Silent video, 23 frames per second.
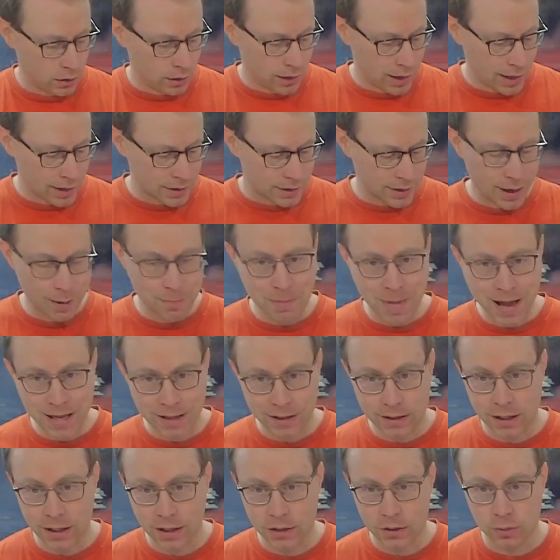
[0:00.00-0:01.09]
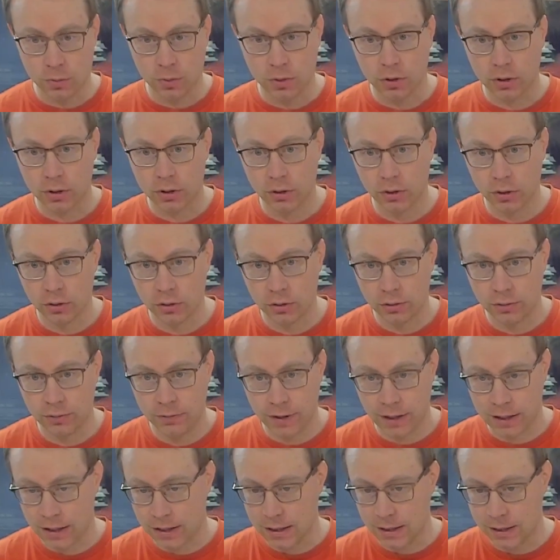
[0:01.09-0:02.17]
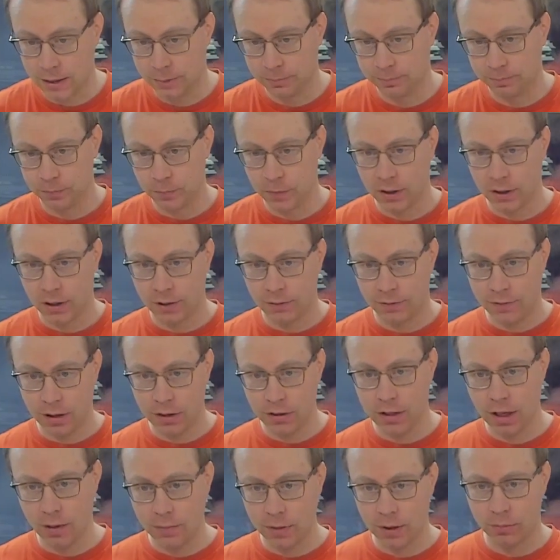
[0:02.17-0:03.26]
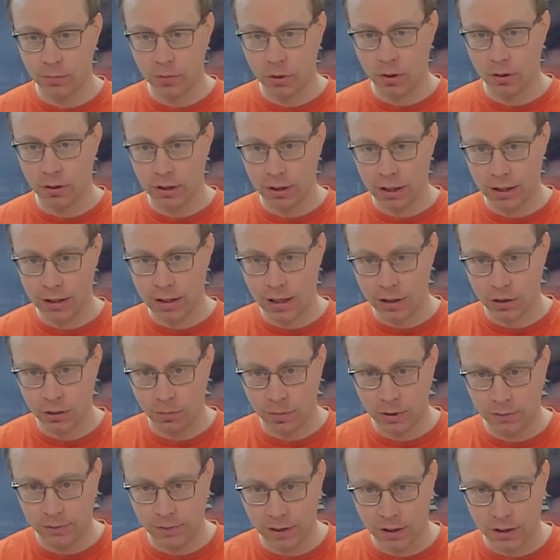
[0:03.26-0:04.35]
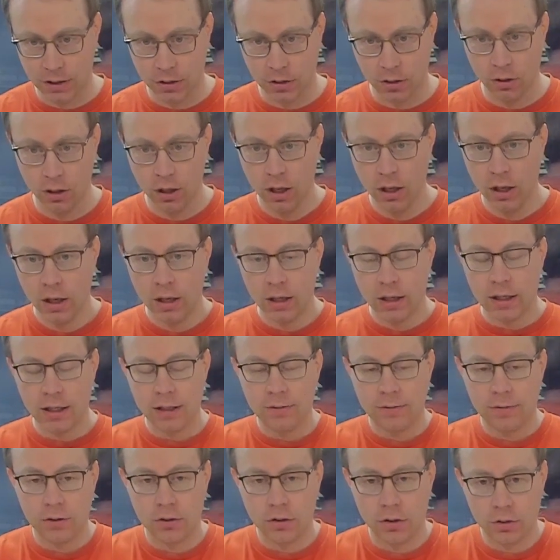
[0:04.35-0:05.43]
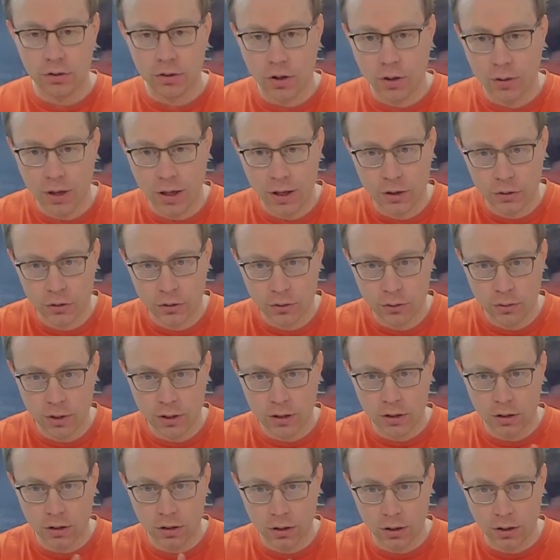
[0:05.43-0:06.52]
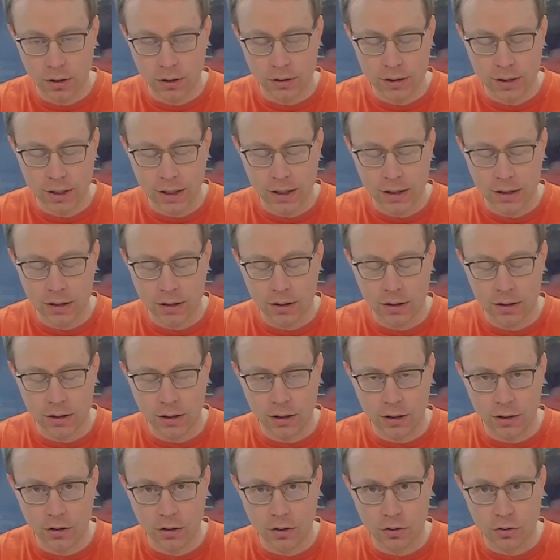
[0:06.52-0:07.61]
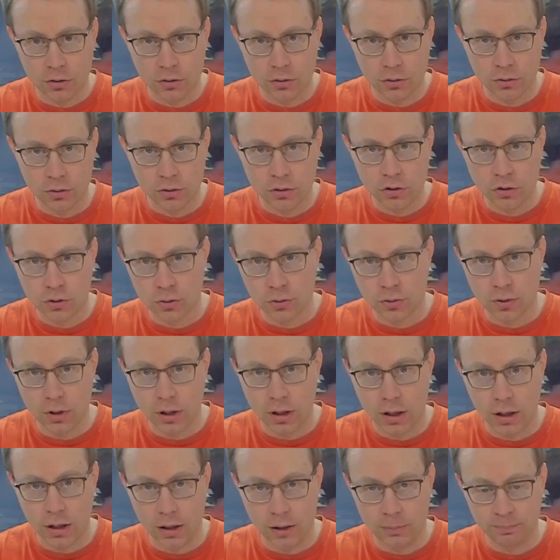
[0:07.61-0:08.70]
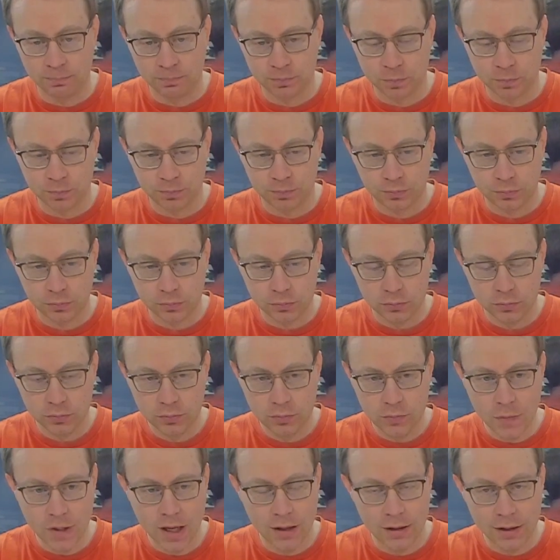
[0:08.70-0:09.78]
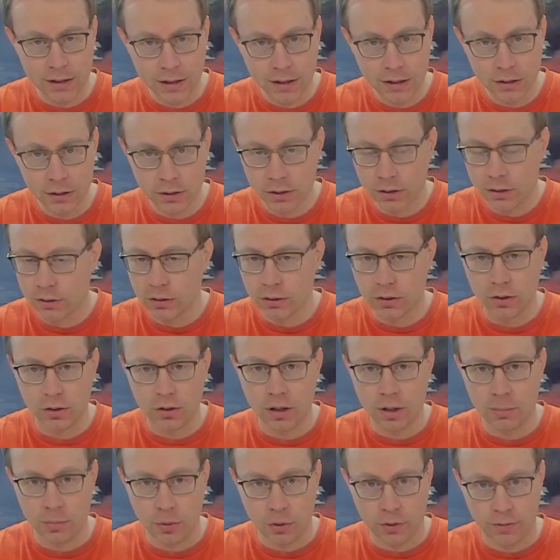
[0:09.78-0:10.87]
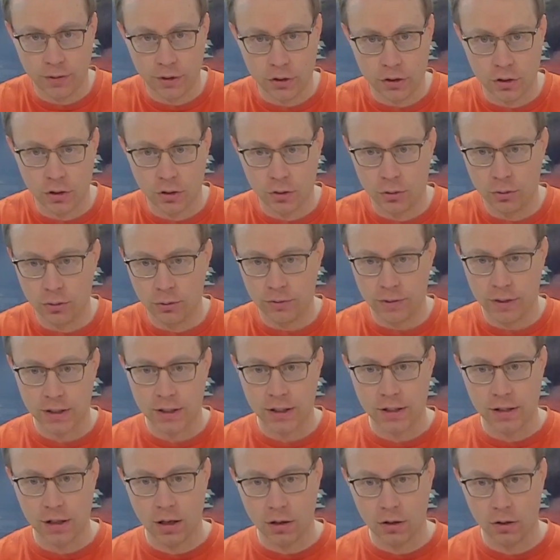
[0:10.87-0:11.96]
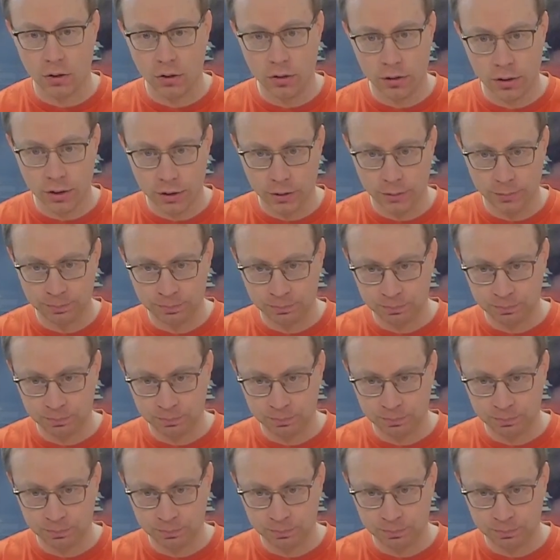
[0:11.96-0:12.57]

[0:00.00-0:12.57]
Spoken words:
as a maintenance work, not fixing. If there's something broken, it has to be fixed. So if you don't know how to do it, take a close look to a dealer or a professional who fixes accordions.